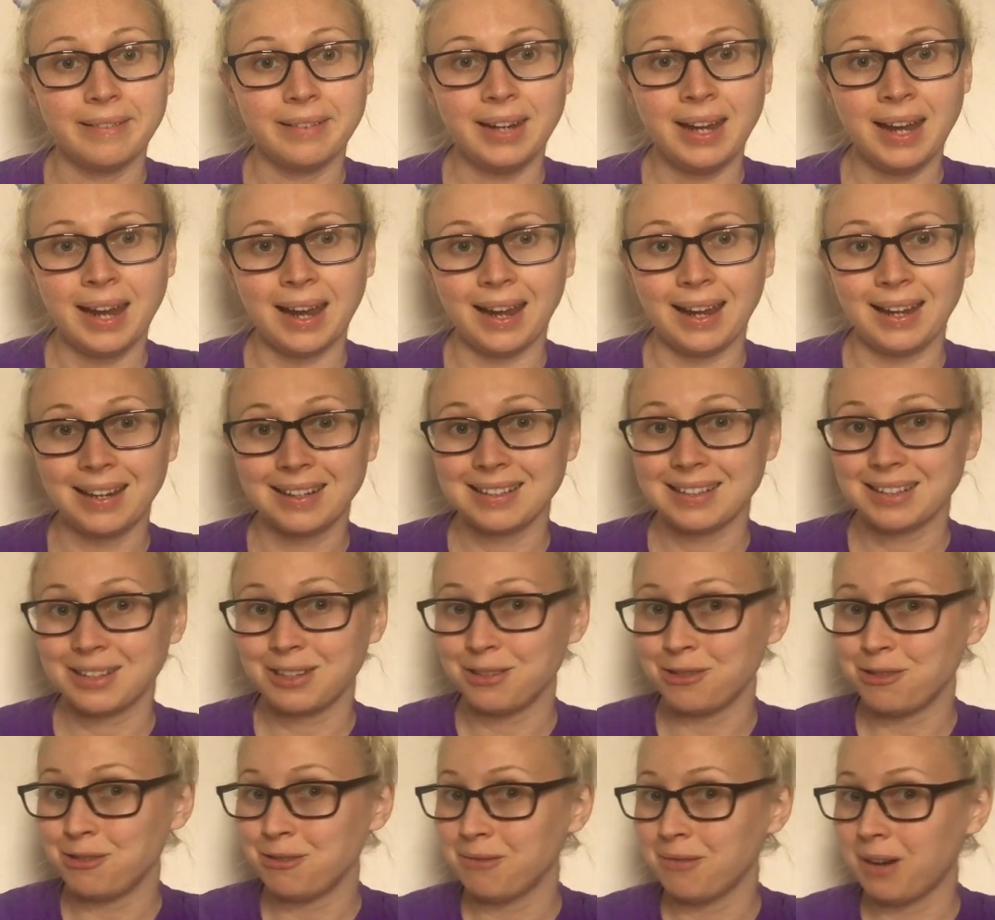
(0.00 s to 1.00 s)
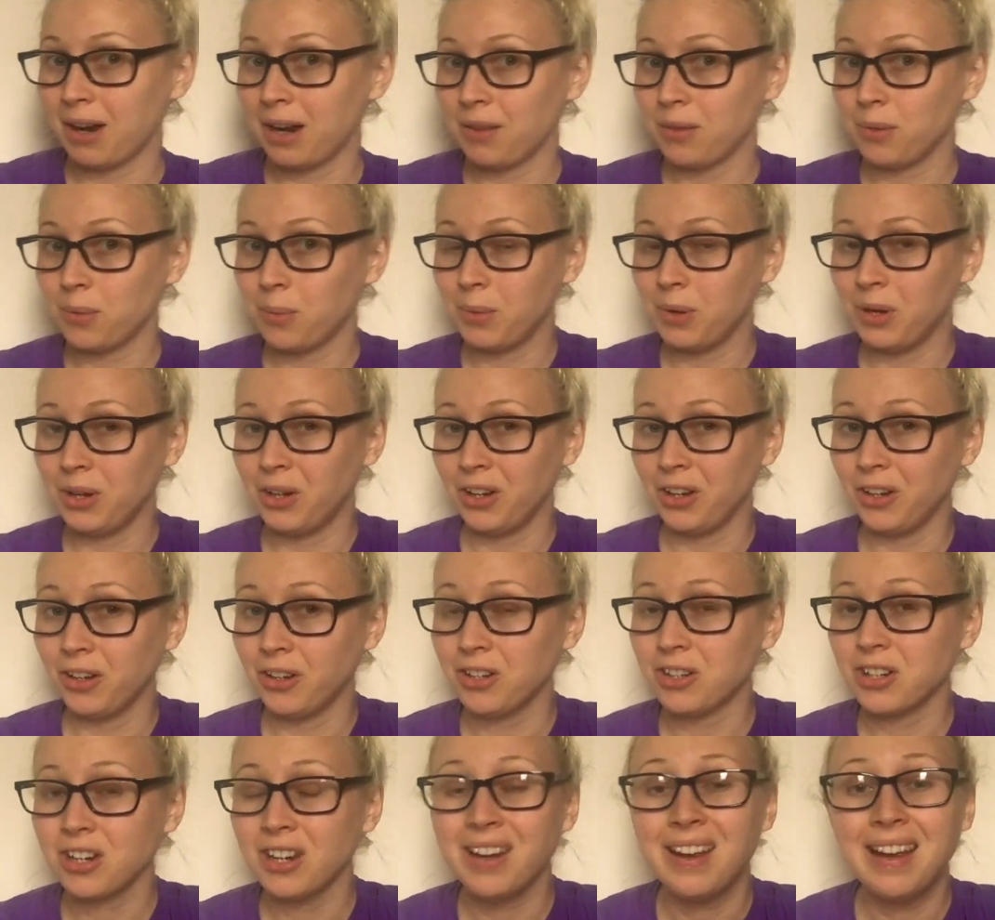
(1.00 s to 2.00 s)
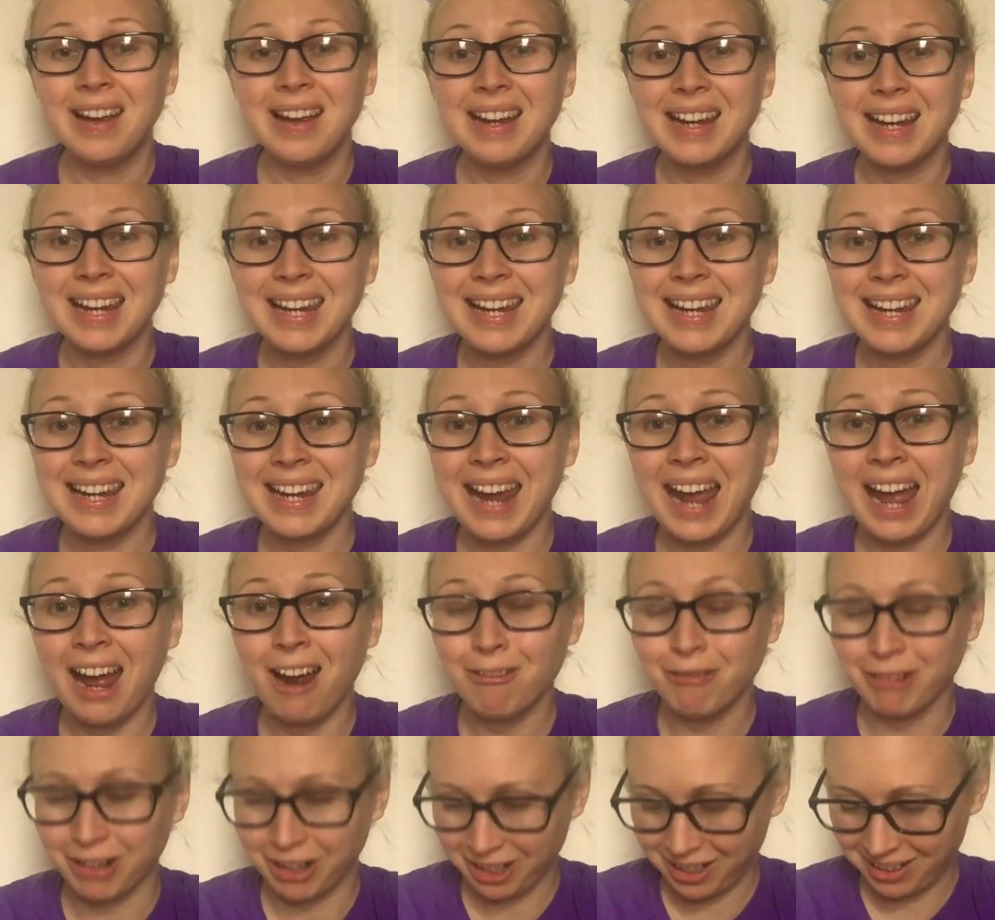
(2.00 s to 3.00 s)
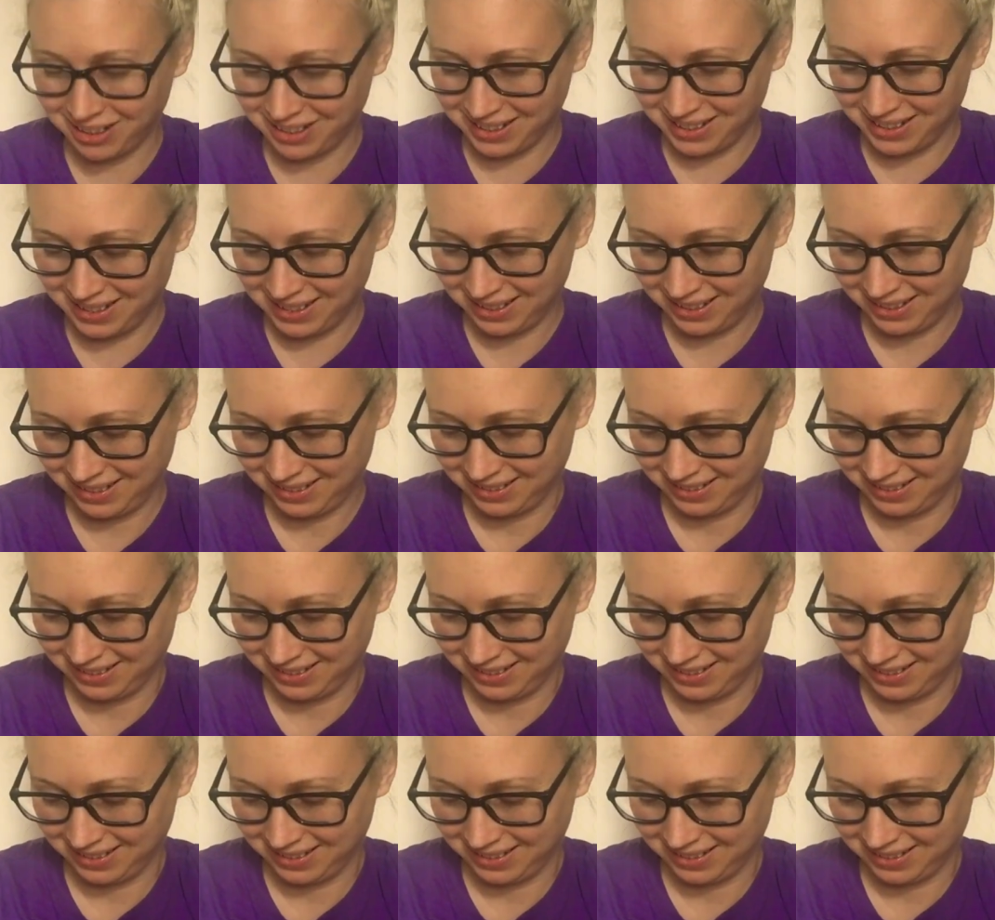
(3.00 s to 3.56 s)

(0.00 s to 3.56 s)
Next, can you write the word carrot?